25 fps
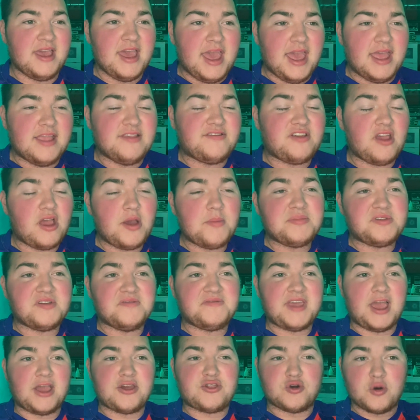In terms of
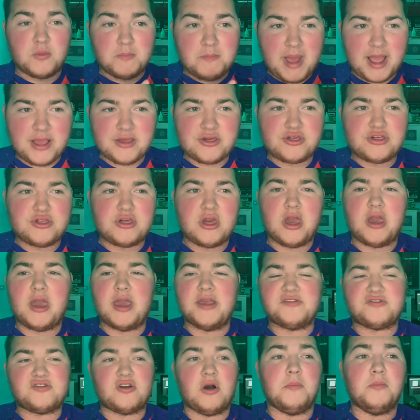the actual match shirt,
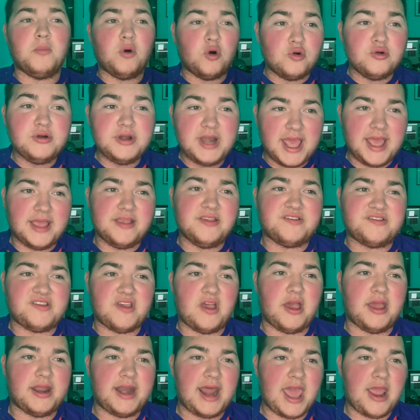it's got more knit in
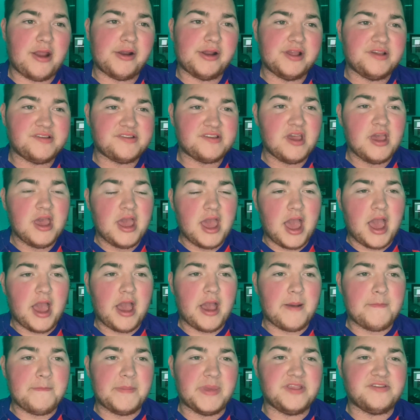certain areas,
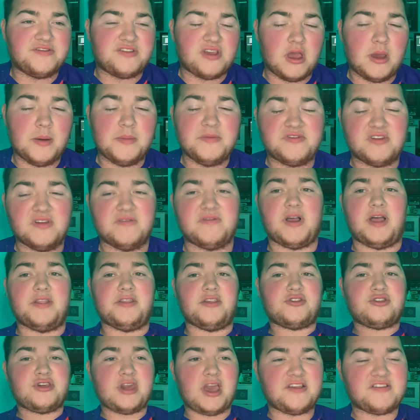in terms of like the
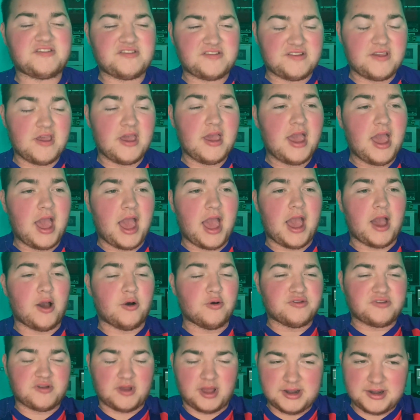chest,
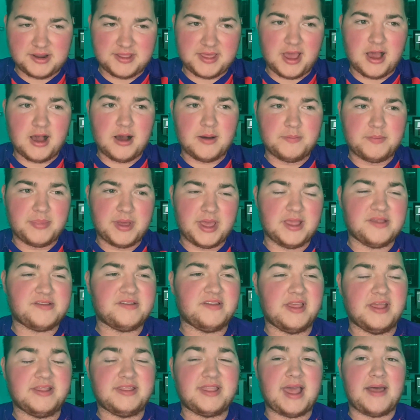also under the armpits
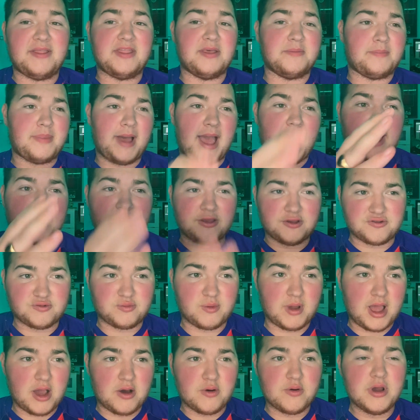and then down the back as
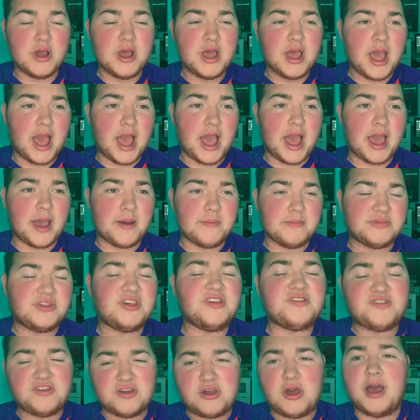well,
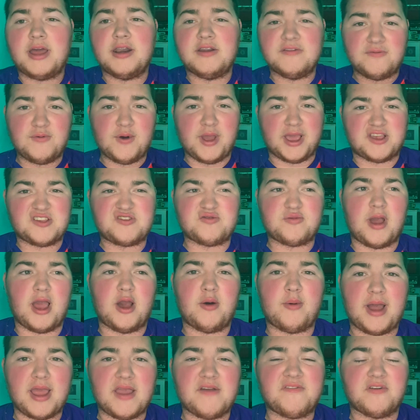just to kind of wick sweat
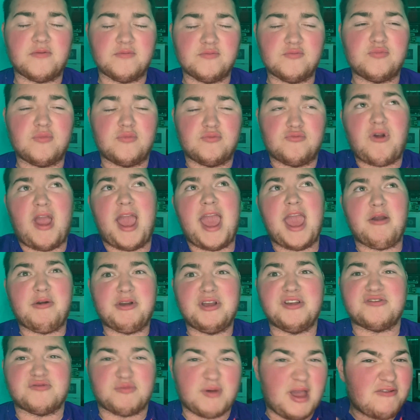away from
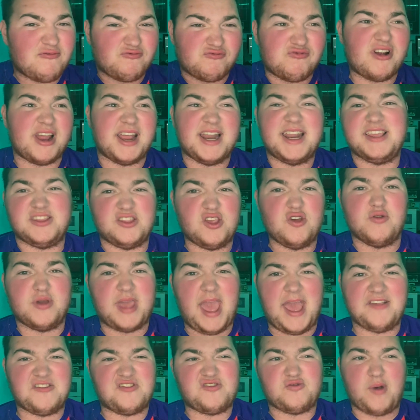areas where it really do
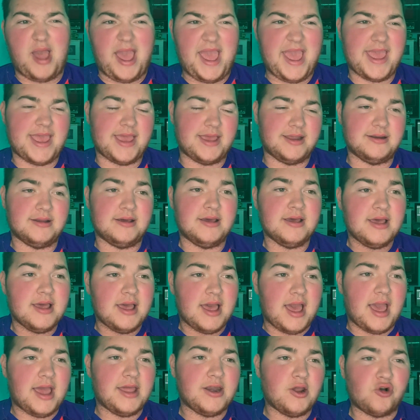get sweaty
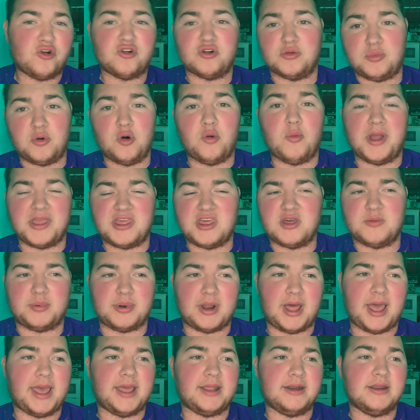and horrible when you're
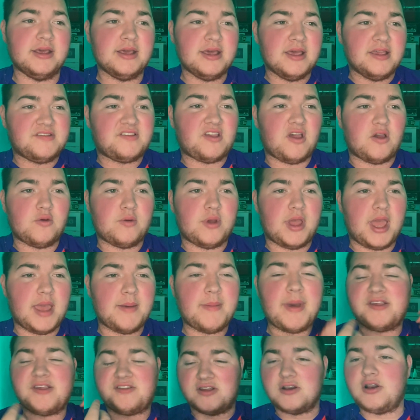playing. So it
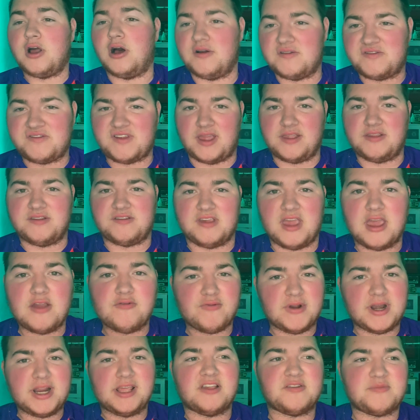a lot of sense. It
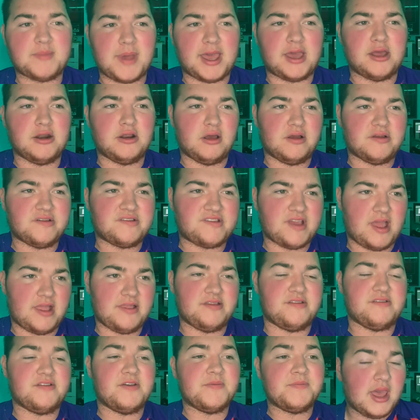really does make a lot of
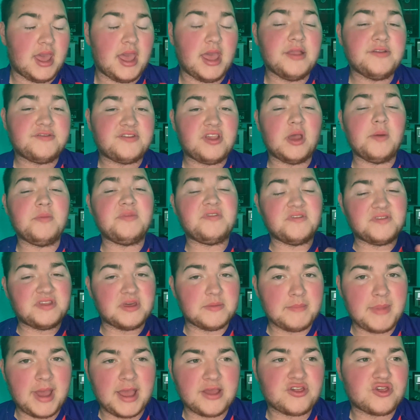sense. In terms of the
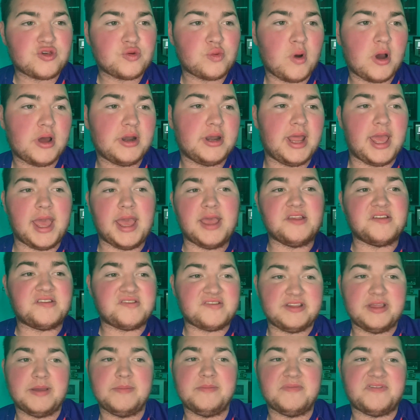match one, it's
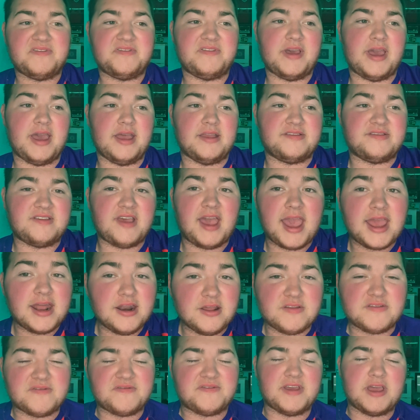slim fit,
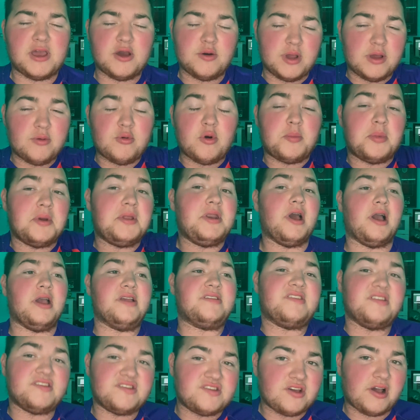tailored feel. It will be
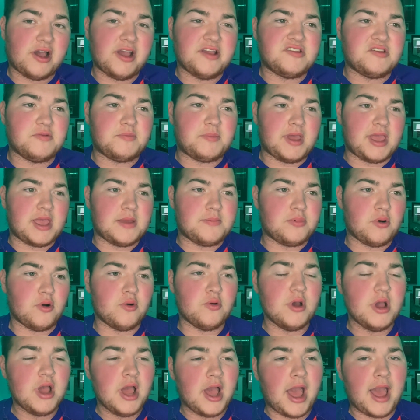nice and tight to people,
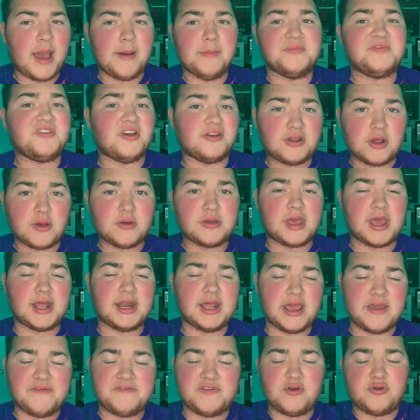so don't get
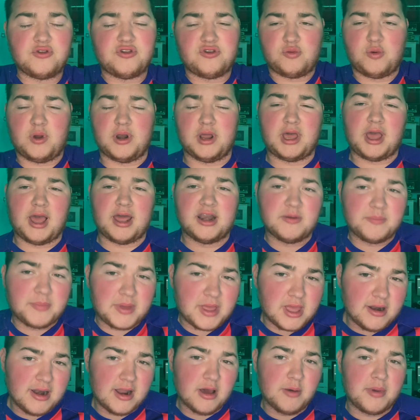it if you just want to kind of
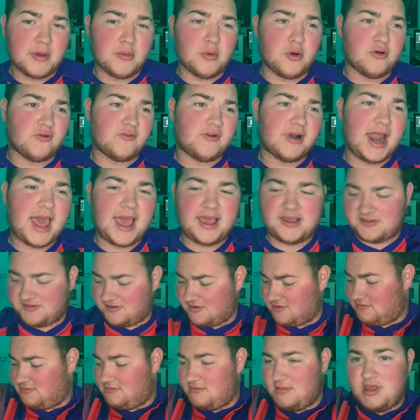be a little bit more relaxed
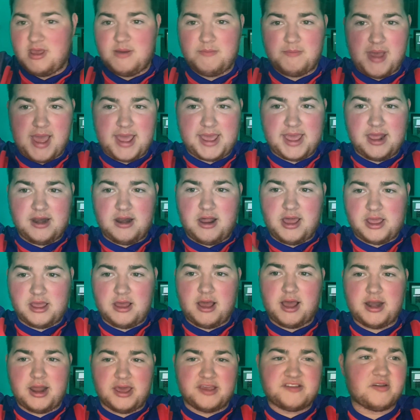and baggy like
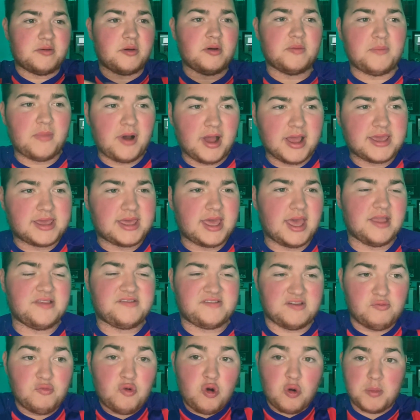I like some of my kits.
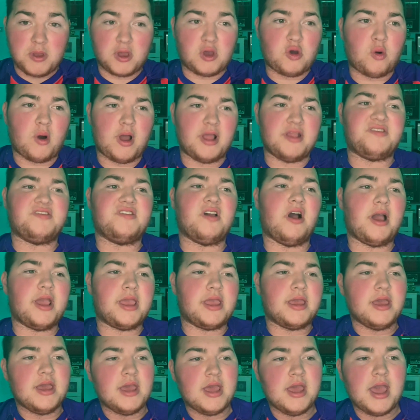It will be quite tight.
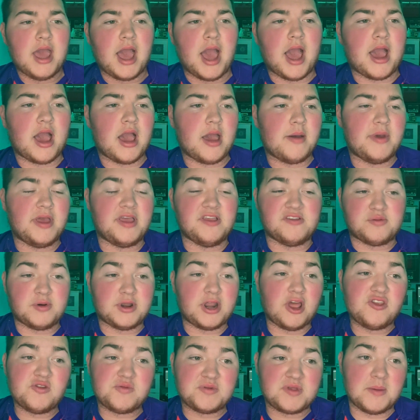It's
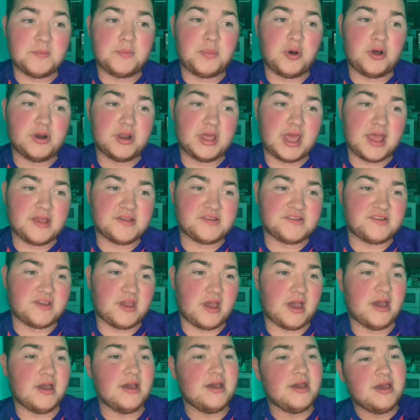100%
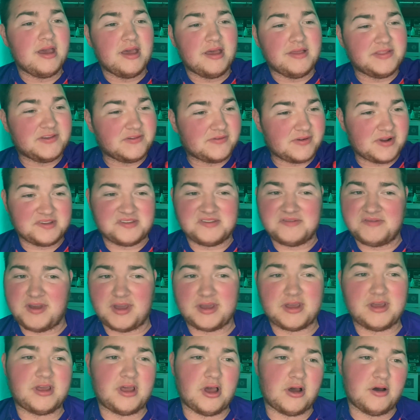polyester. The rest of it I
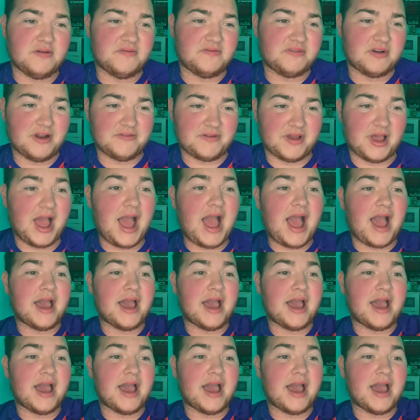could go on forever.